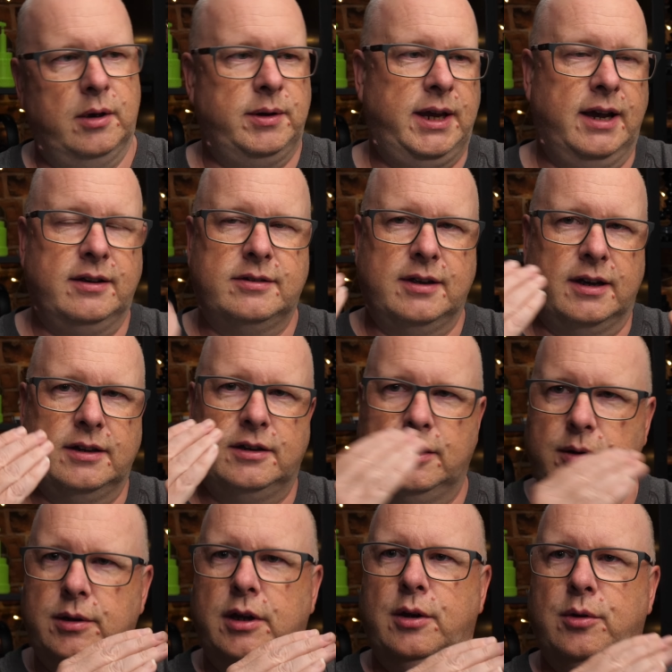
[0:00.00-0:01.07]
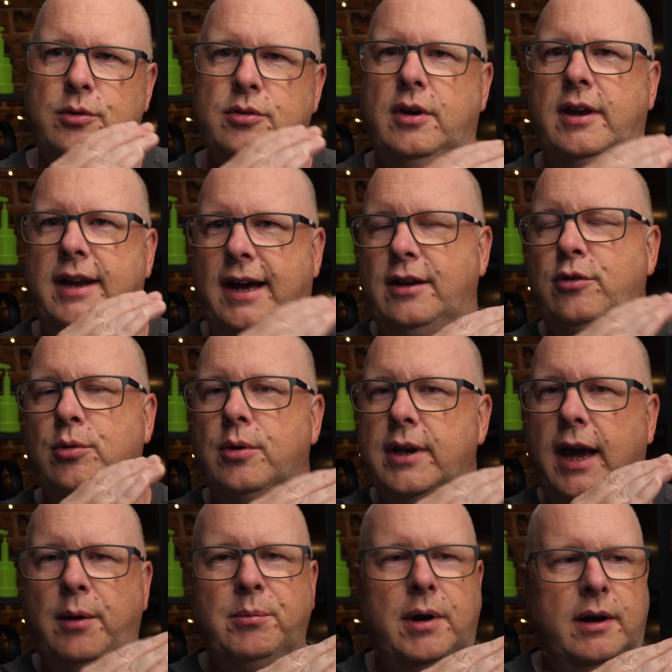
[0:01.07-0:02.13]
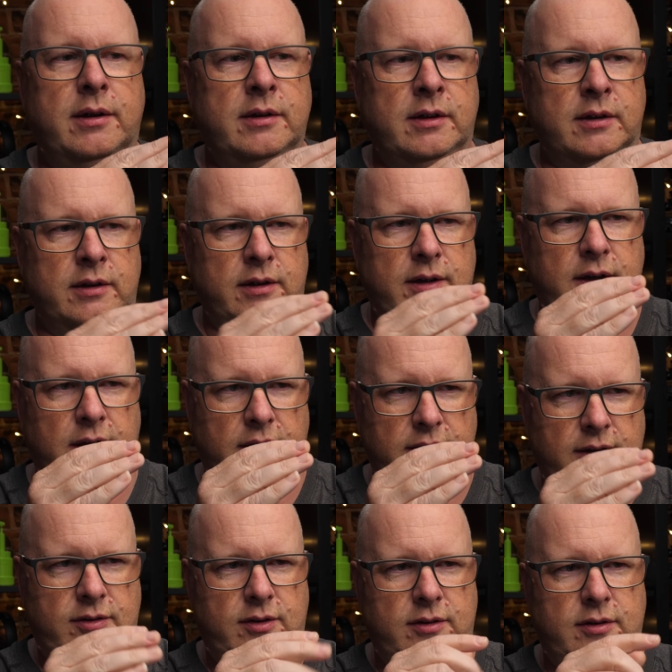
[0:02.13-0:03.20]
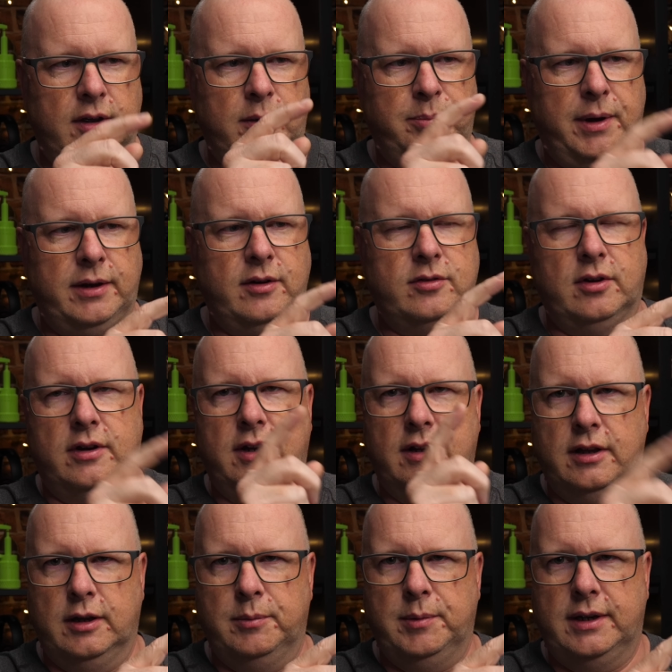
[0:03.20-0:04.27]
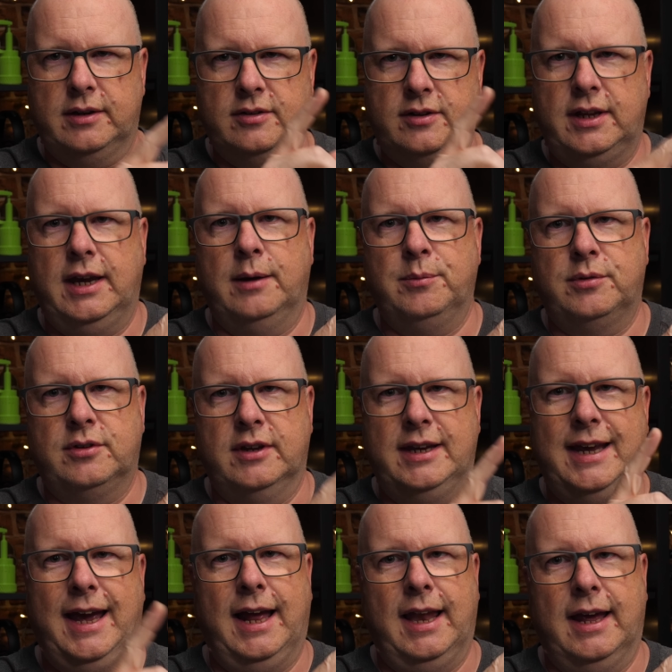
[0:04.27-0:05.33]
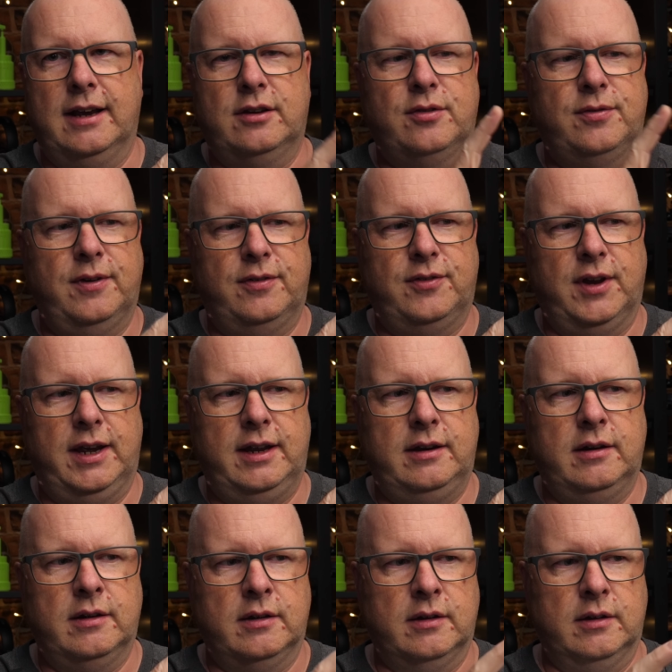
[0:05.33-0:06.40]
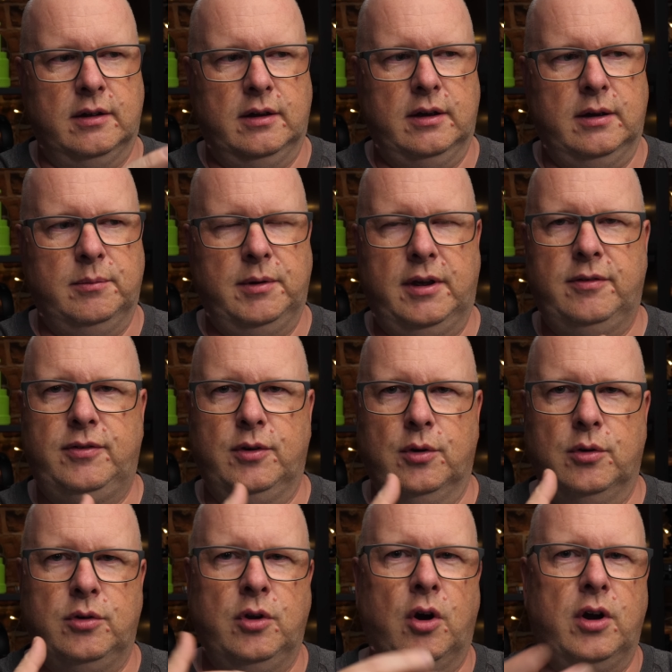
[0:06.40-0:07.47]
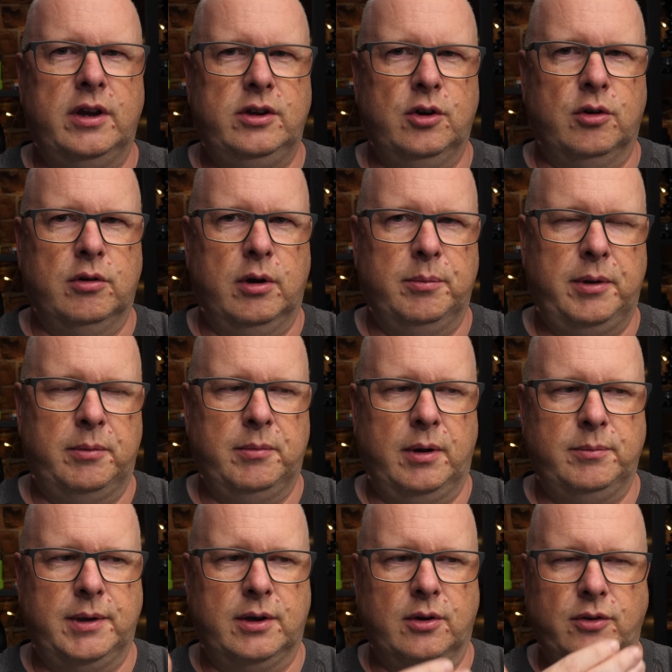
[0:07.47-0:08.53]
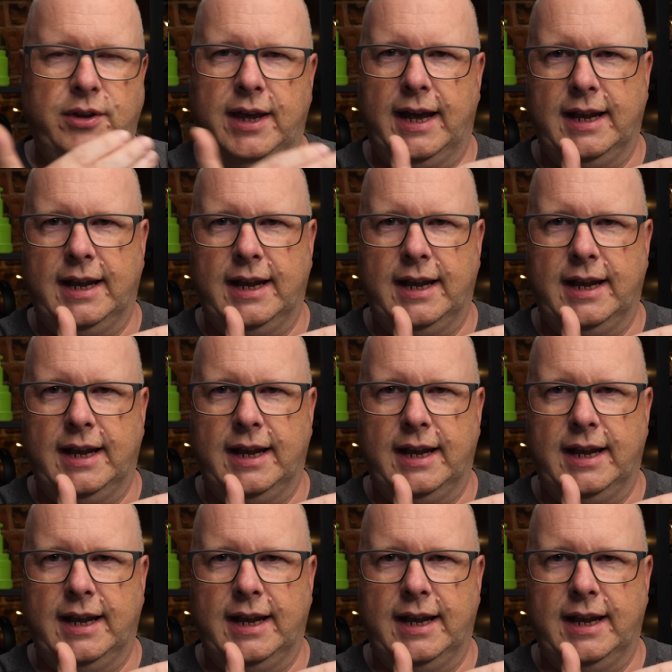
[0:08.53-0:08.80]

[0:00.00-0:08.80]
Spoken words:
Yes, I do use an actual camera. This is a Panasonic Lumix DMC LX15. If you're not in Europe, it might be called the